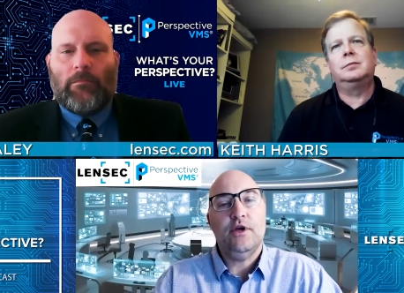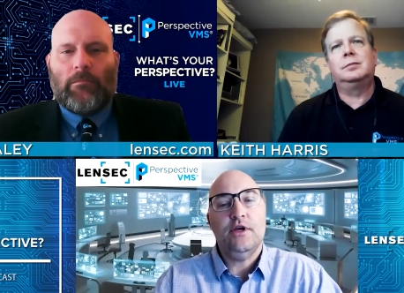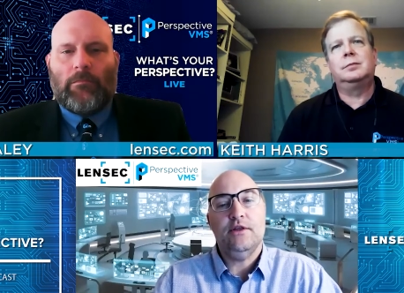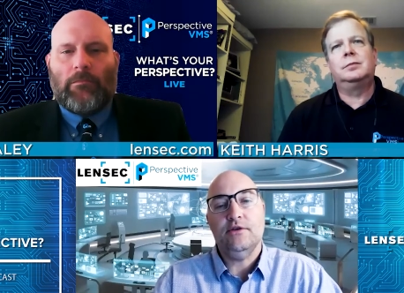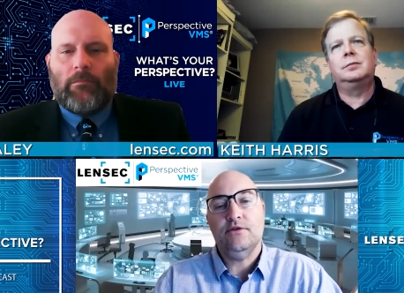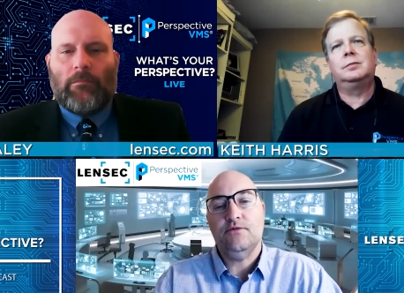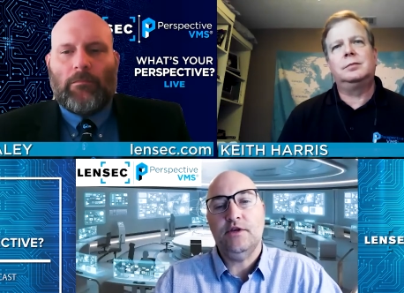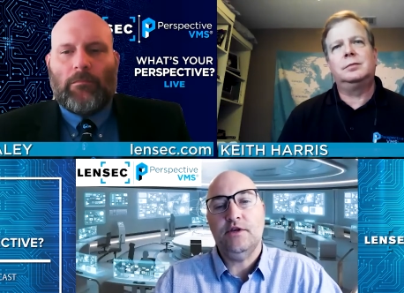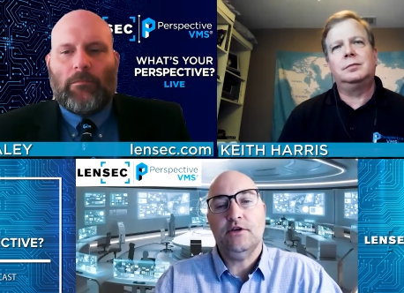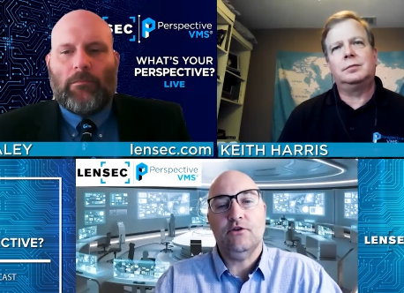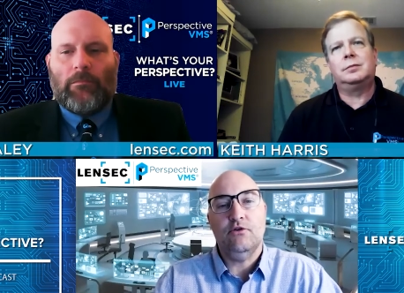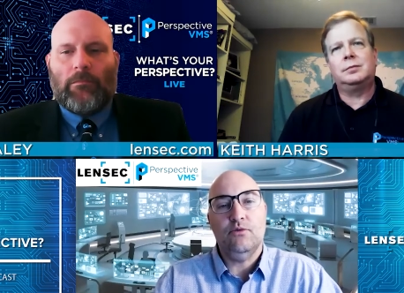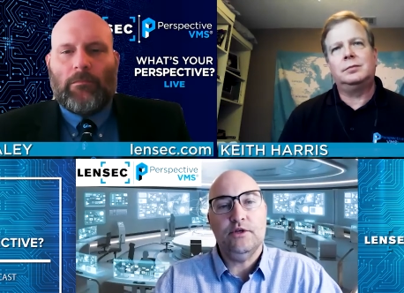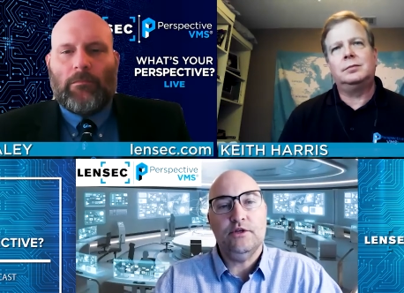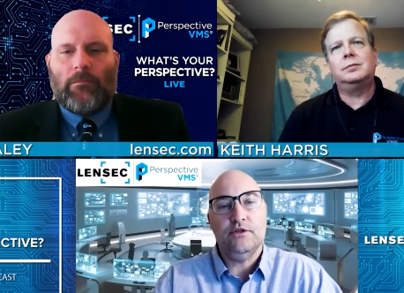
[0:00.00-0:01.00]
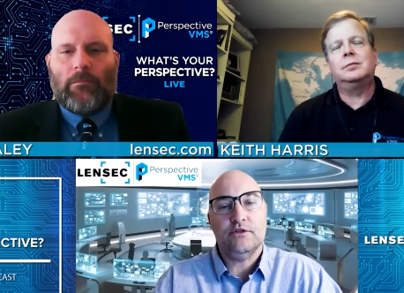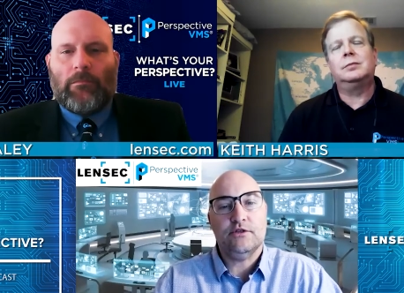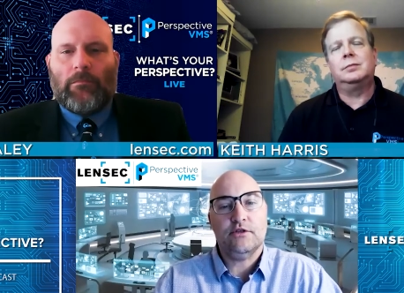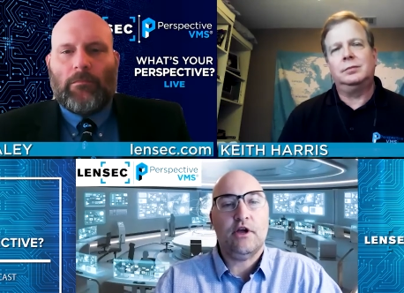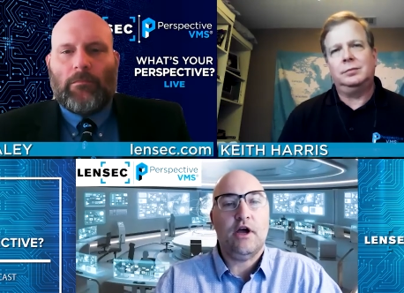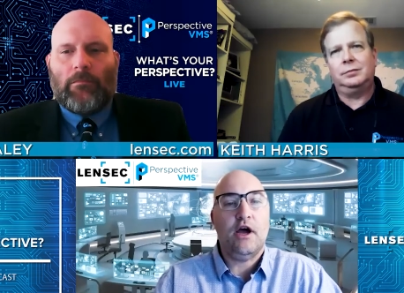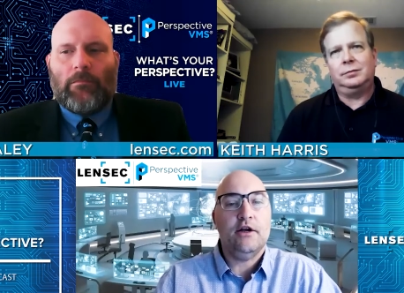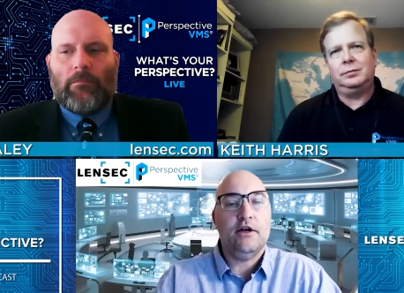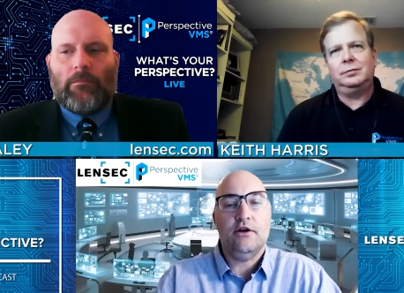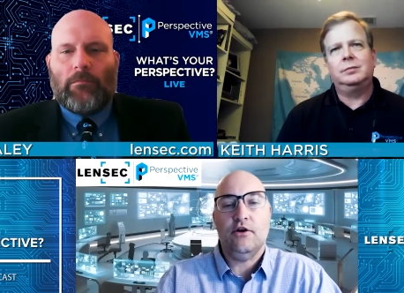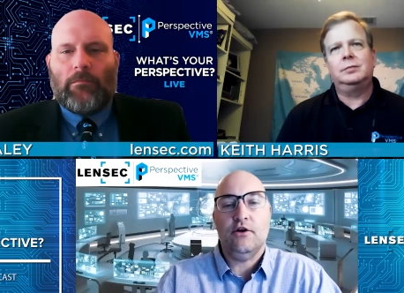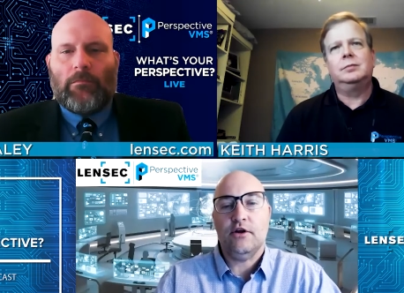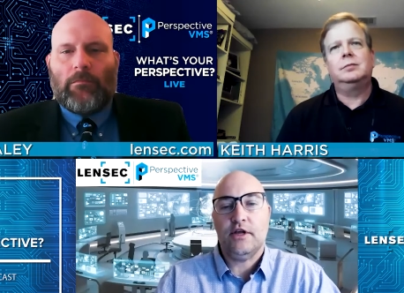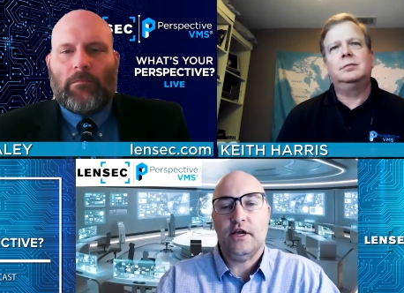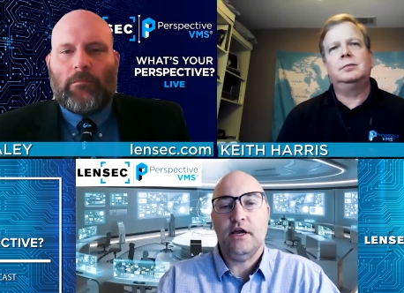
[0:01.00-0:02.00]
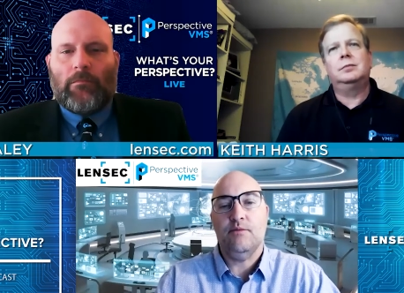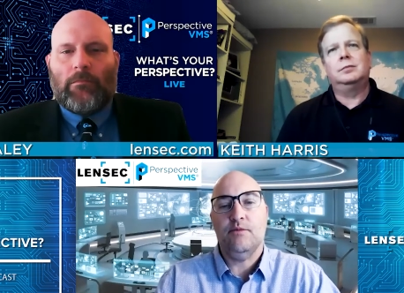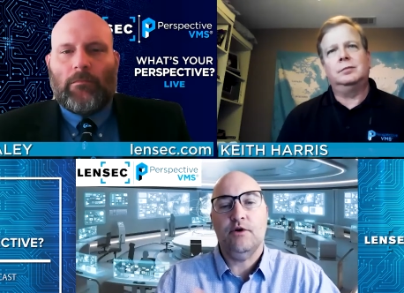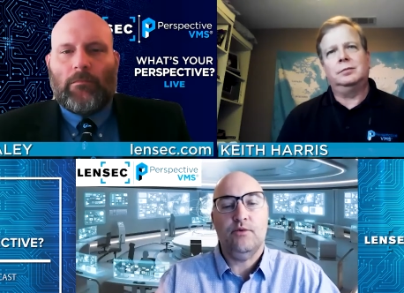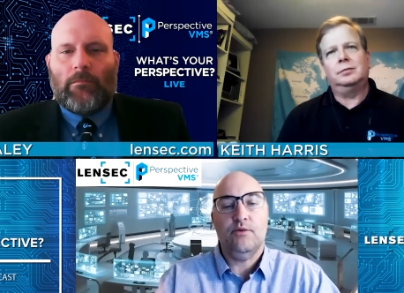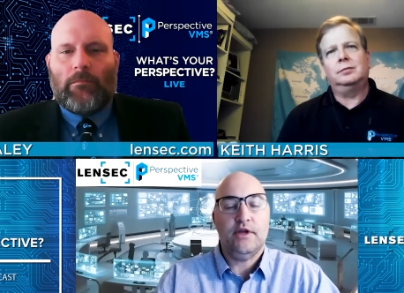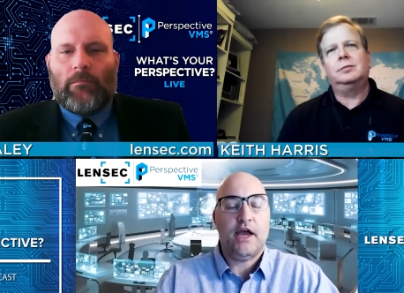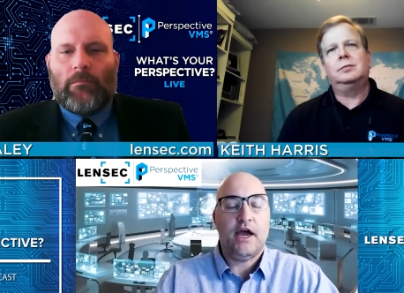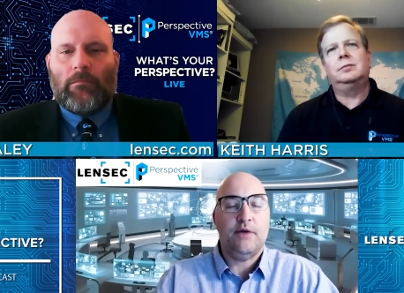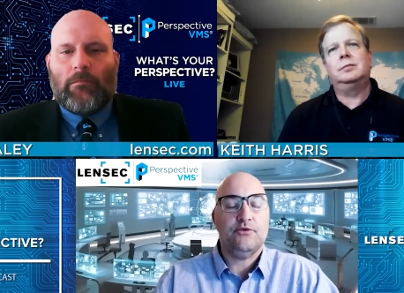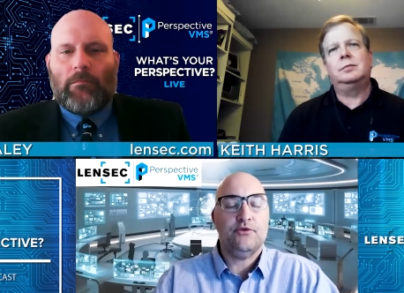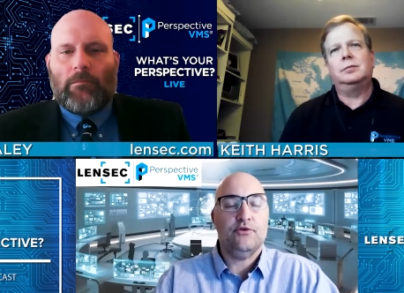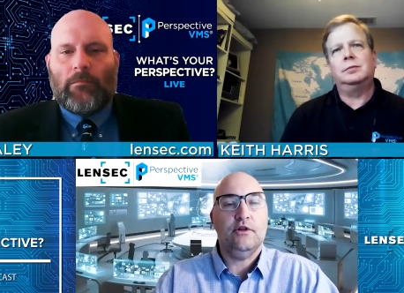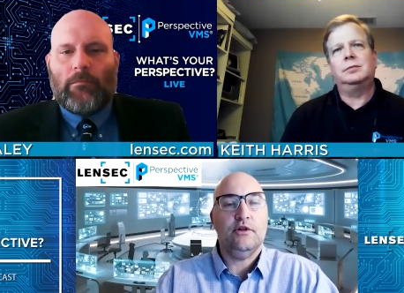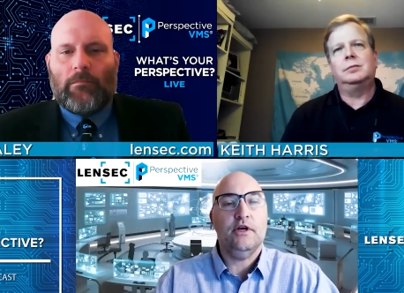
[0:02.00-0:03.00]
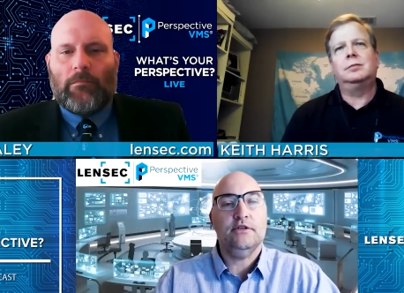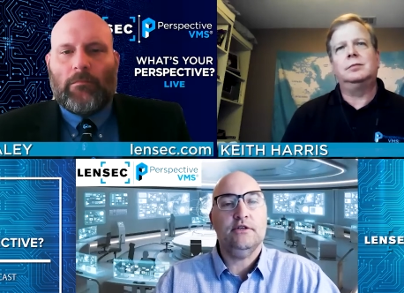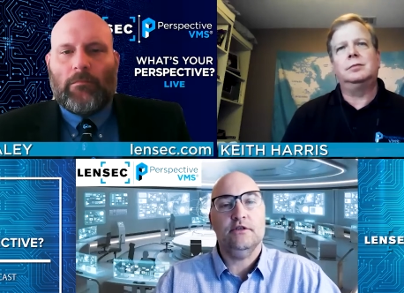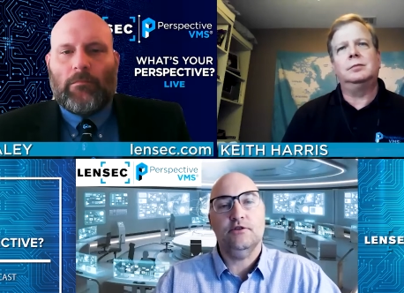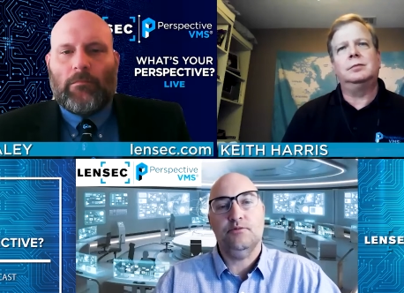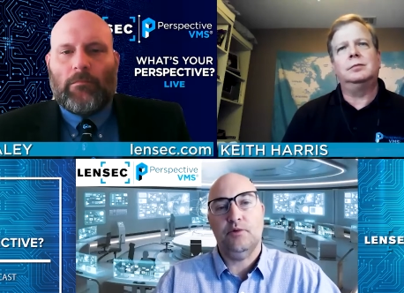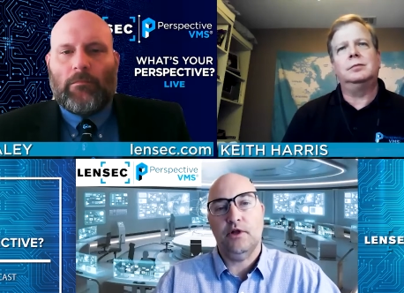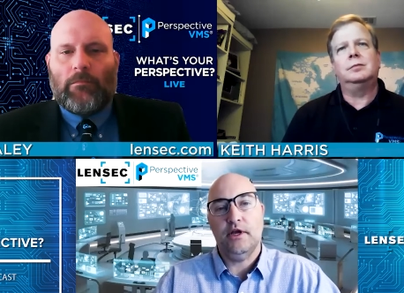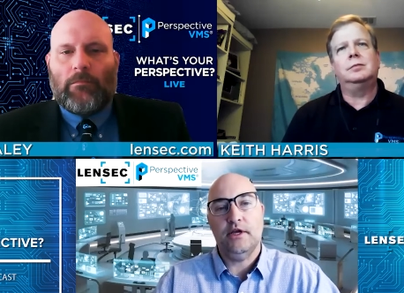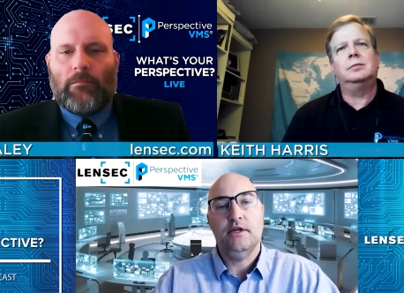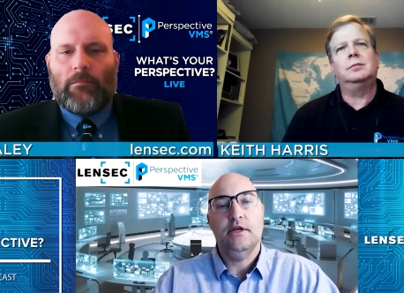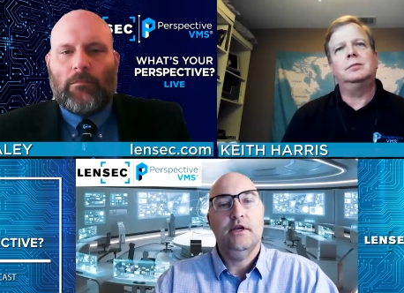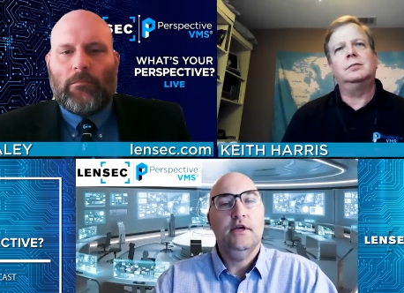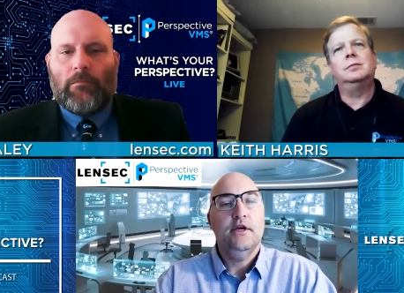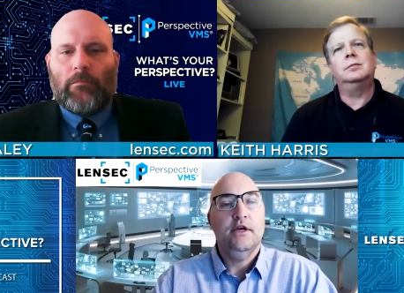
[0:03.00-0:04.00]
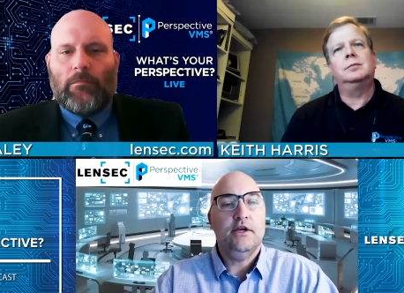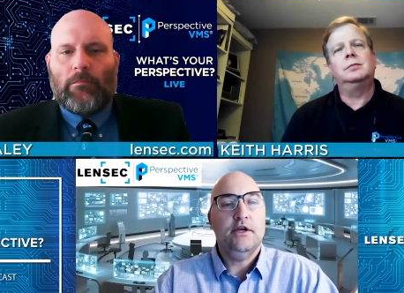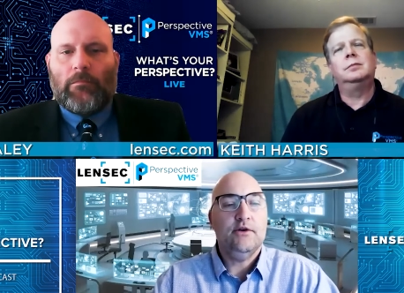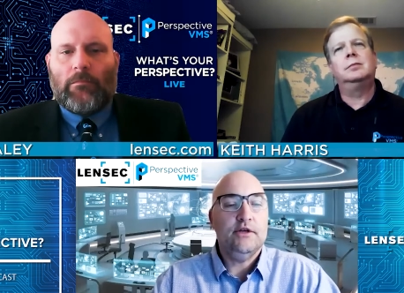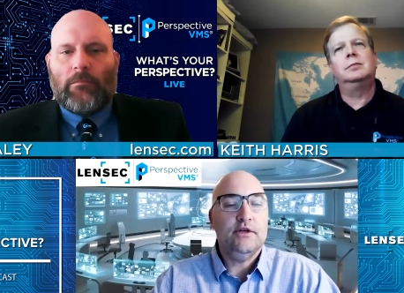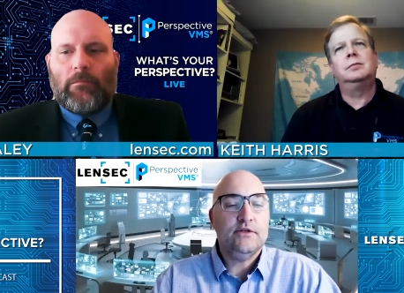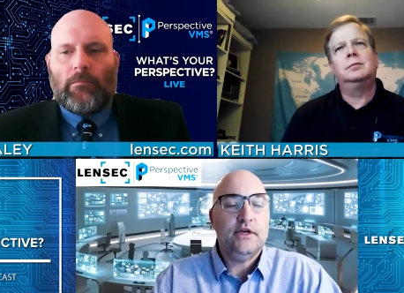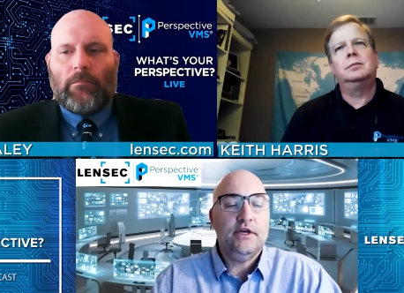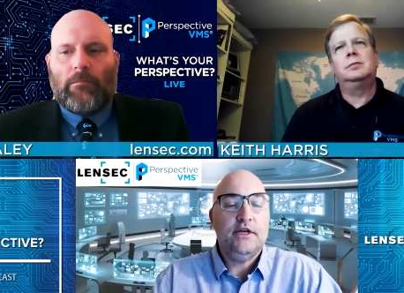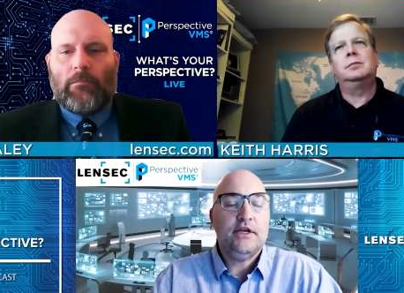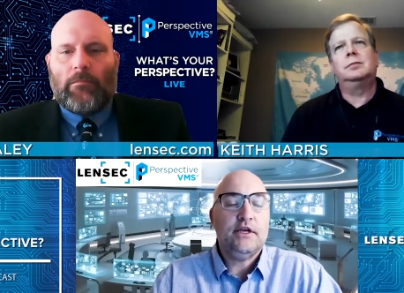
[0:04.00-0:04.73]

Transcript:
Speaker 1: hey, this vehicle we just caught on our camera, we captured the license plate, here it is. And it